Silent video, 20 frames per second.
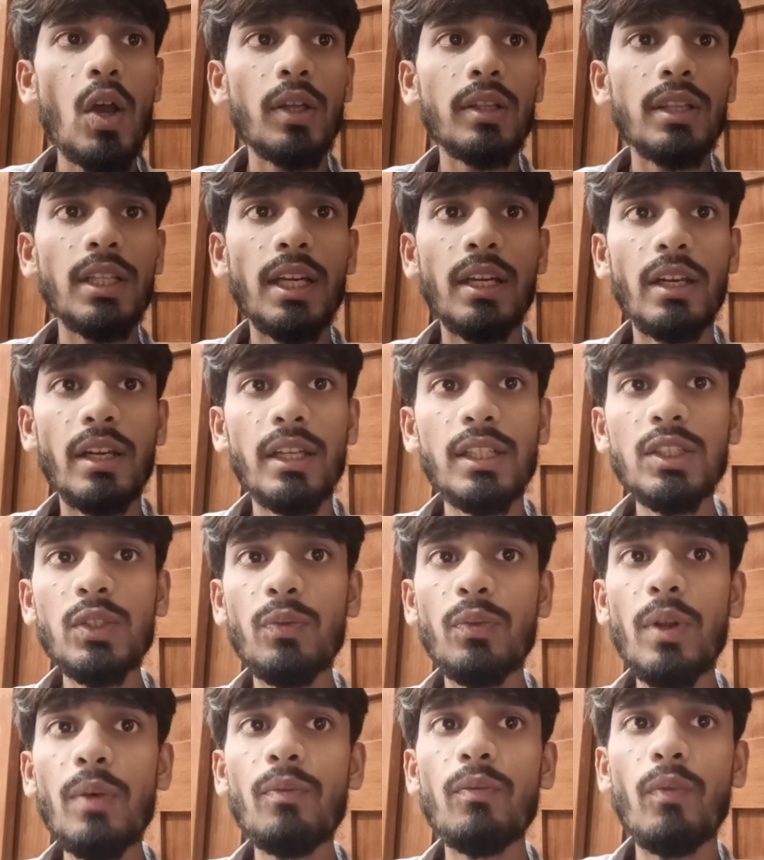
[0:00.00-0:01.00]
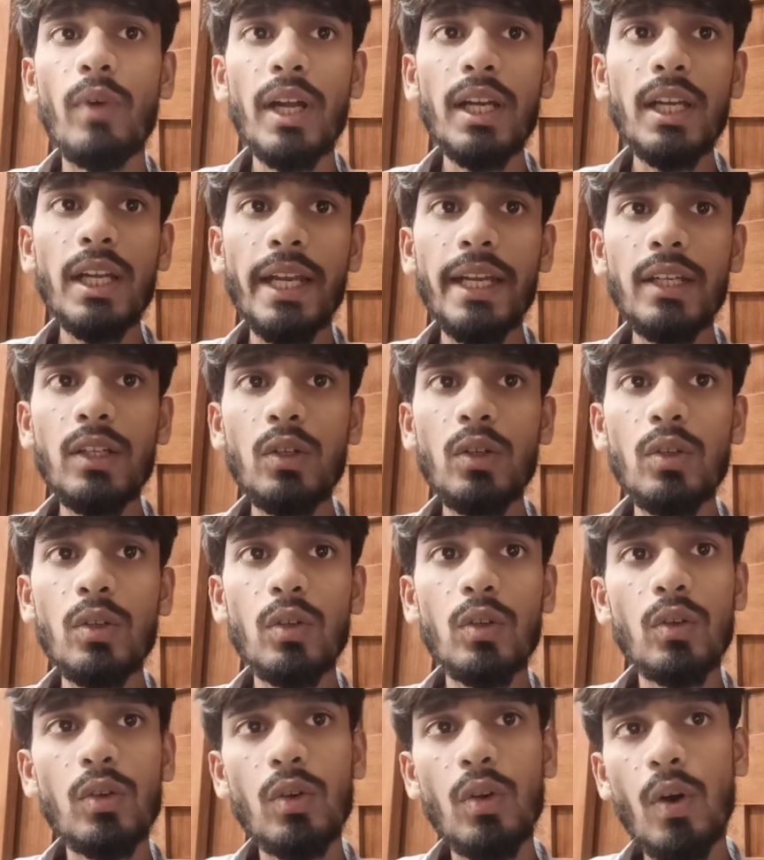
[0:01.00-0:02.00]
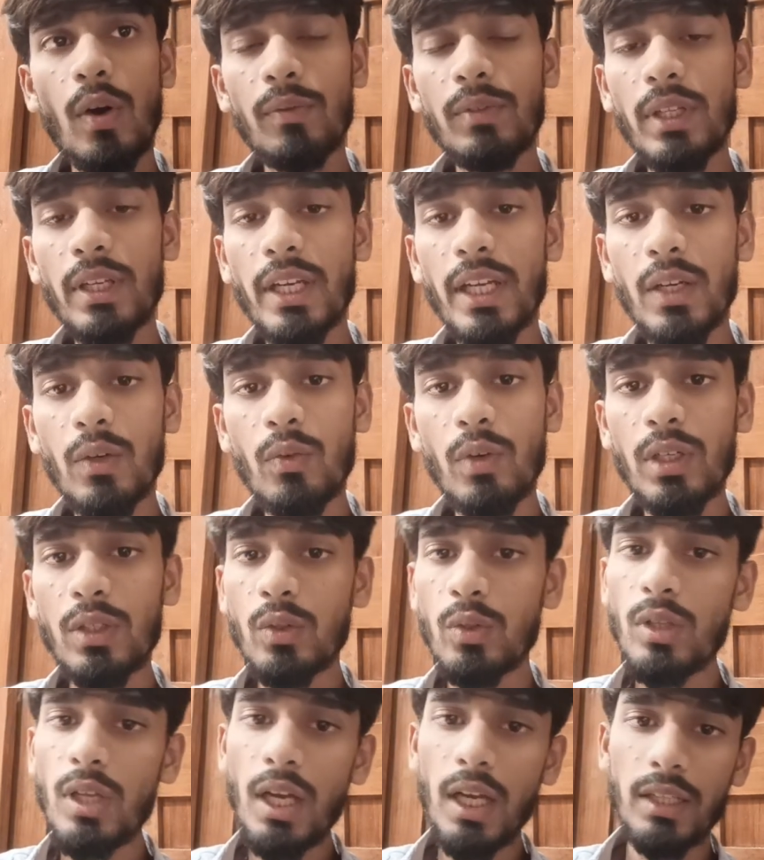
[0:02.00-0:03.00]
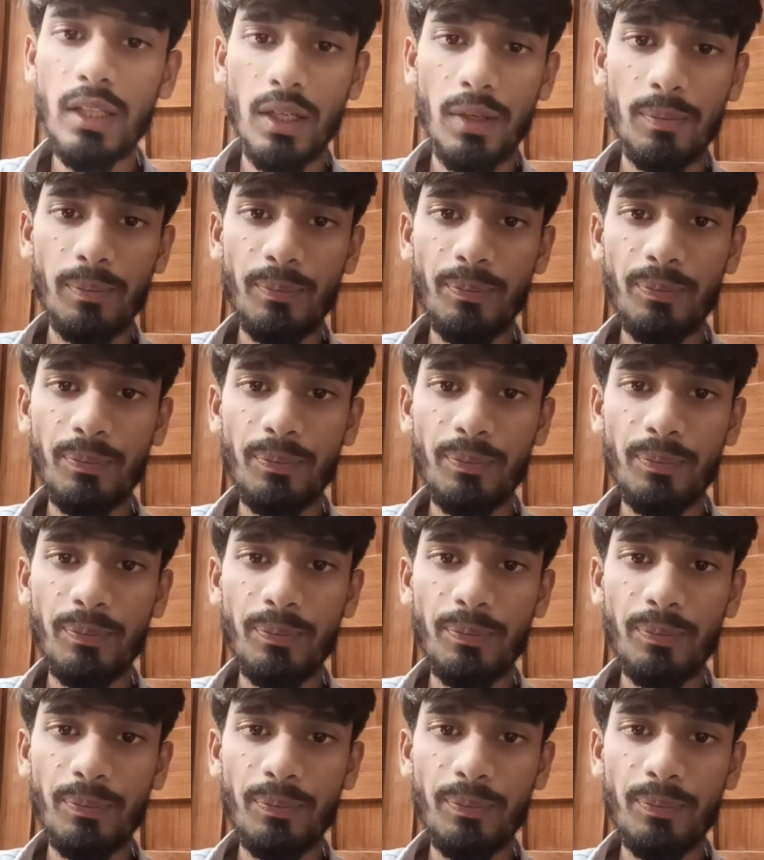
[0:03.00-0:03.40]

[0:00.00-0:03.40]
that runs from one end of the network to the other.